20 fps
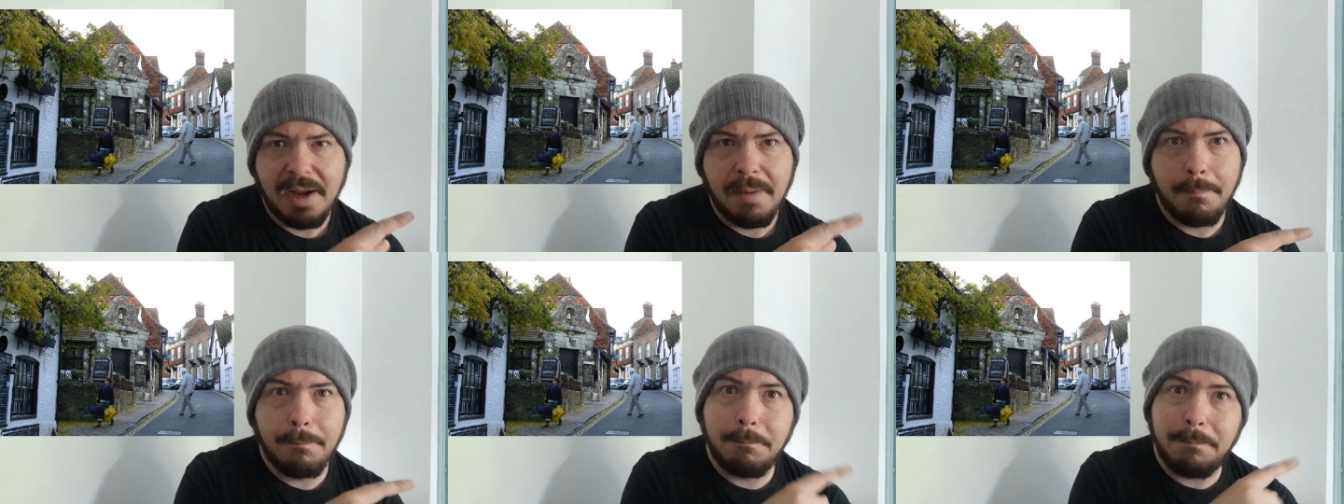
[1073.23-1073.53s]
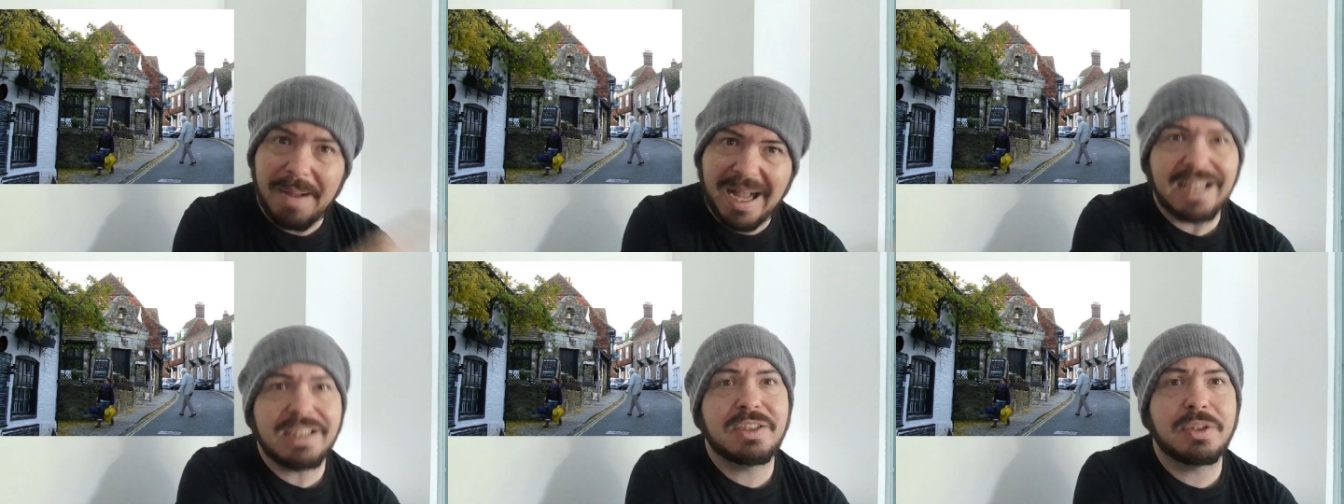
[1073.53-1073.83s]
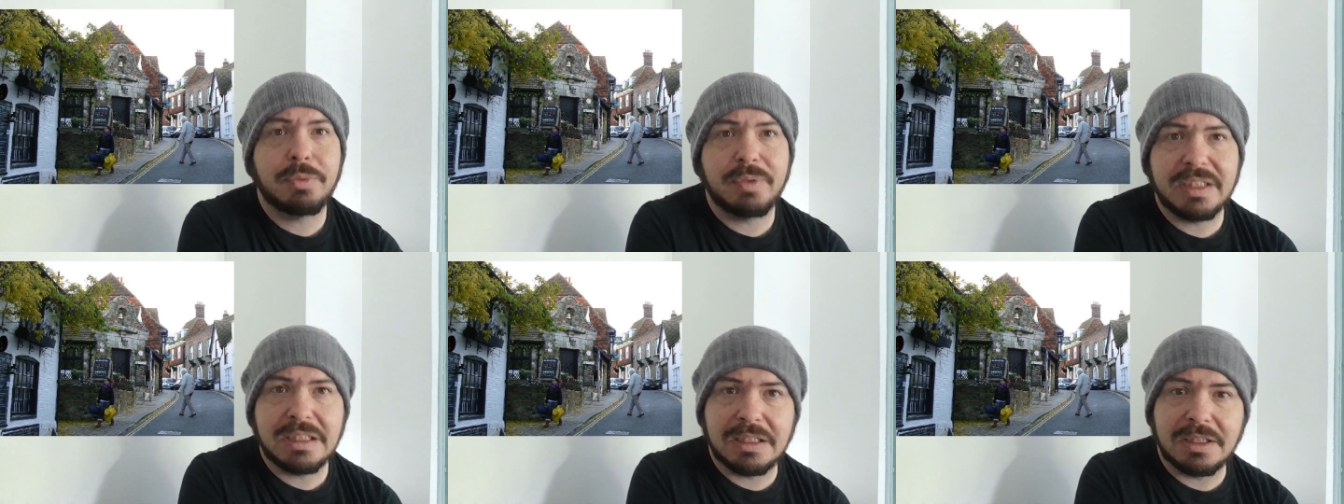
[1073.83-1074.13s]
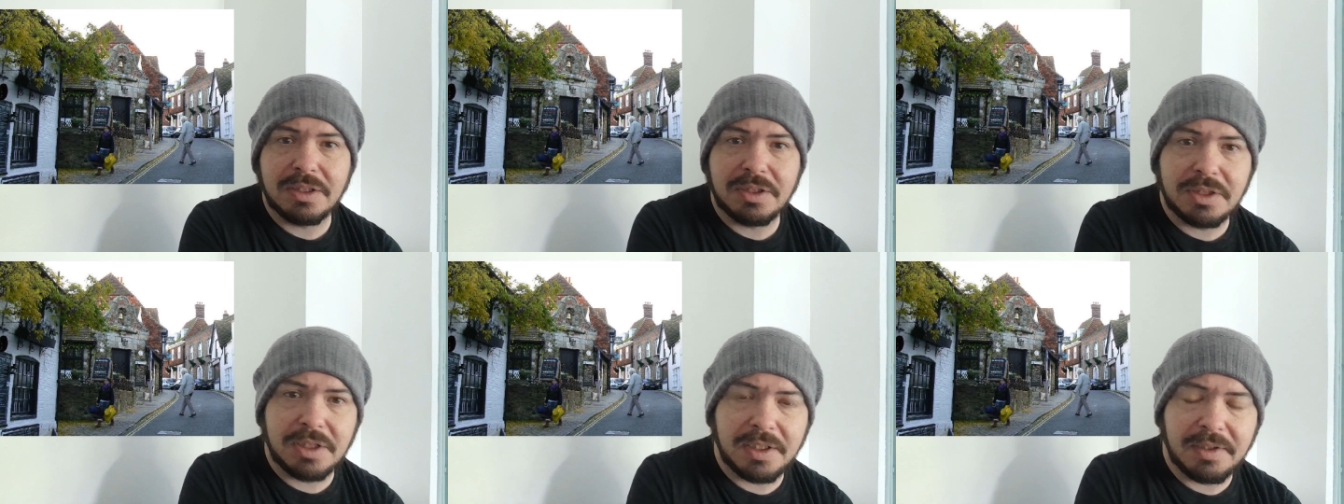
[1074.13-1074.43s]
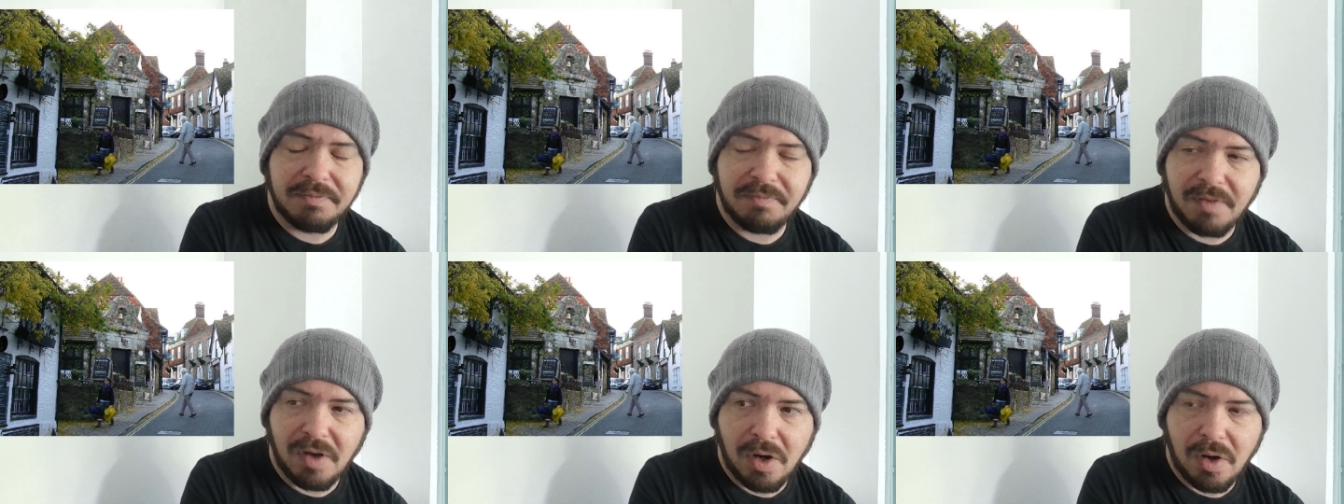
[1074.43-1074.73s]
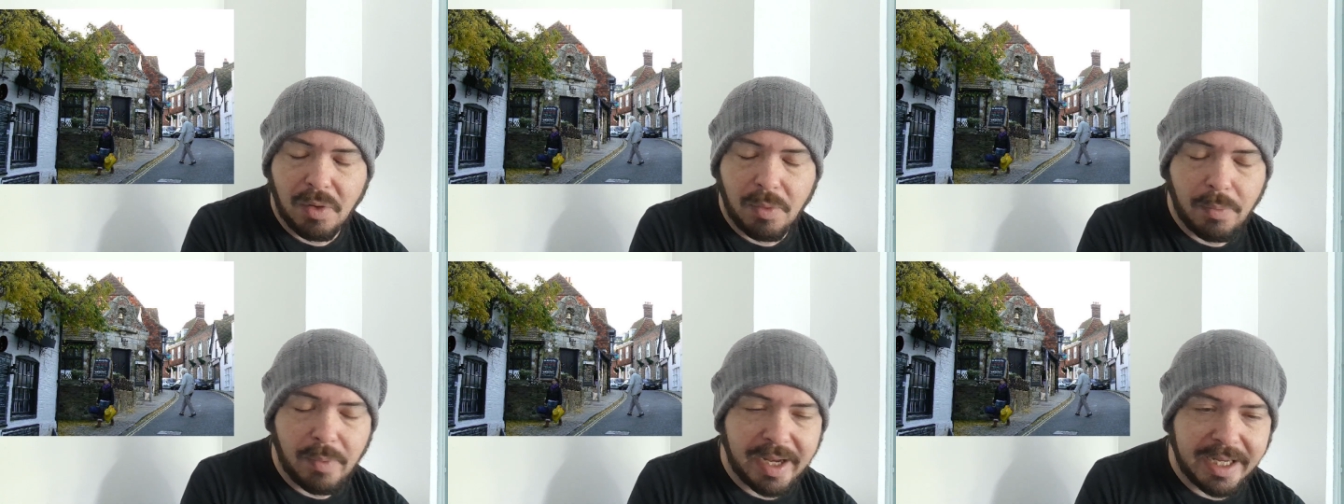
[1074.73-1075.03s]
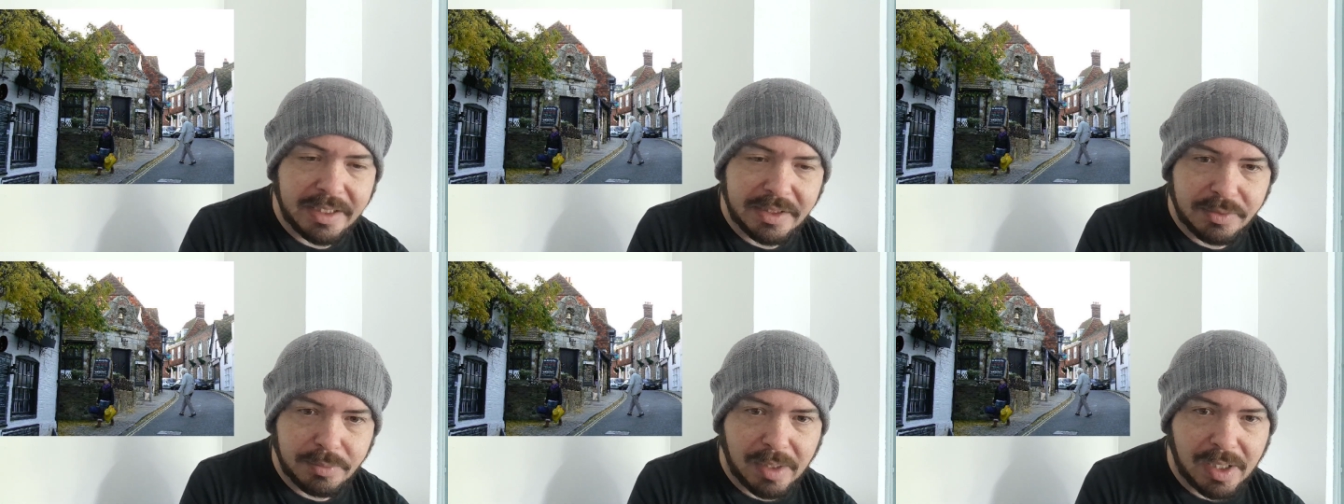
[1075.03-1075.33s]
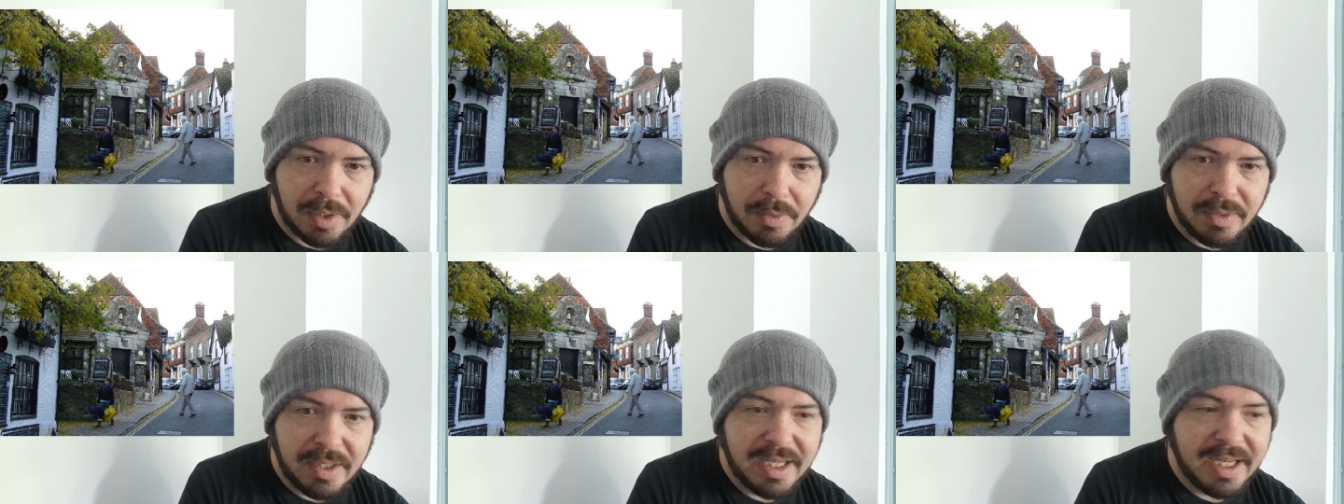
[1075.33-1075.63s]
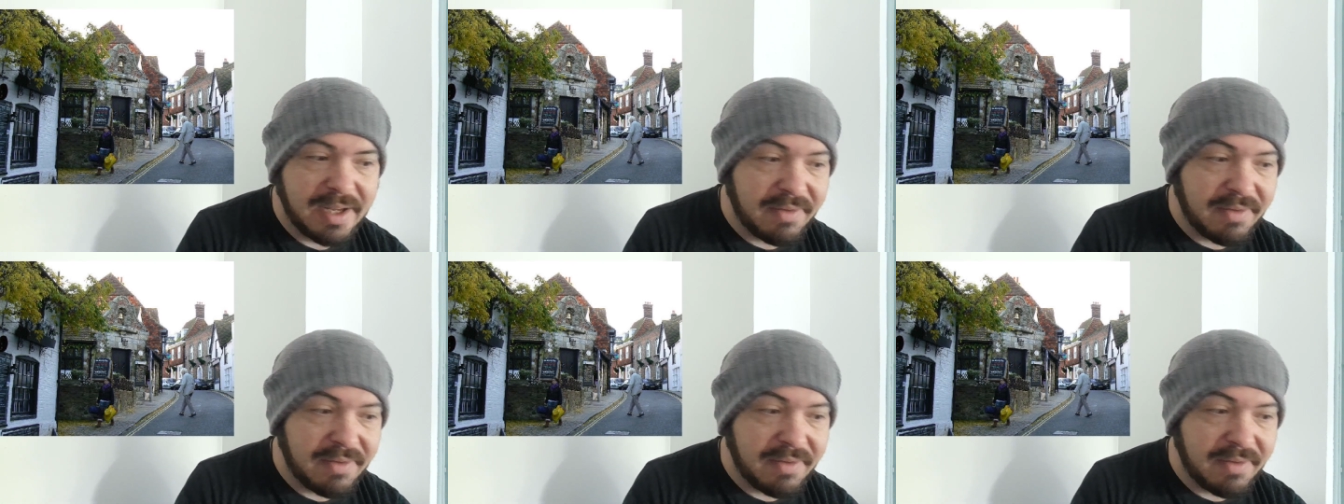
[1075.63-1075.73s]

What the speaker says: Battle isn't too far away as well.